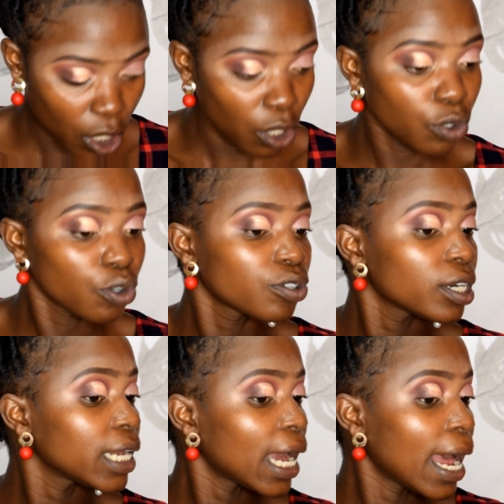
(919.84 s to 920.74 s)
You don't
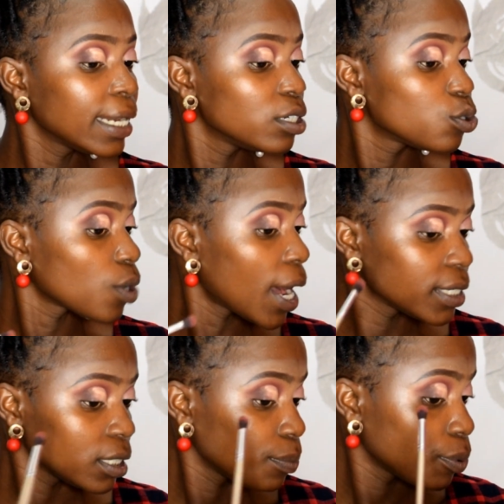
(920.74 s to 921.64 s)
really need to add
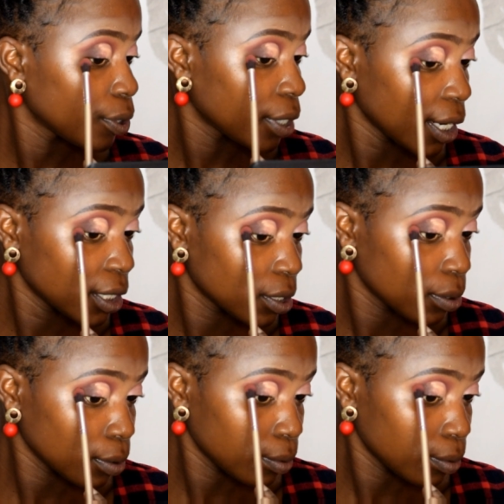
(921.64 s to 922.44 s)
any product, so